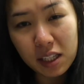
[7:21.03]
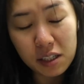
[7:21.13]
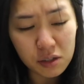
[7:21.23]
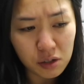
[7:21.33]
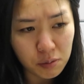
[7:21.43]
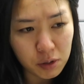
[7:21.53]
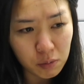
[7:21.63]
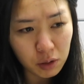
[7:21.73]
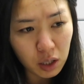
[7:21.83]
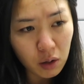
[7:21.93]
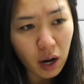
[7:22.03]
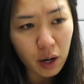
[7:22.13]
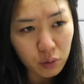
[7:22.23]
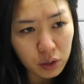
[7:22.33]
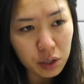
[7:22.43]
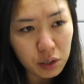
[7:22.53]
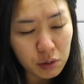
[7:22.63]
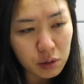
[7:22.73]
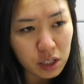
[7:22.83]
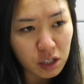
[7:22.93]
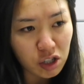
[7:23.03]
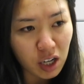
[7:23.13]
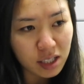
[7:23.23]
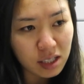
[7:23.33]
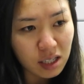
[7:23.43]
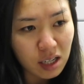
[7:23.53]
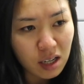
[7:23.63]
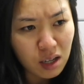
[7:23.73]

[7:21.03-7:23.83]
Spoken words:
in the description below, I really do suggest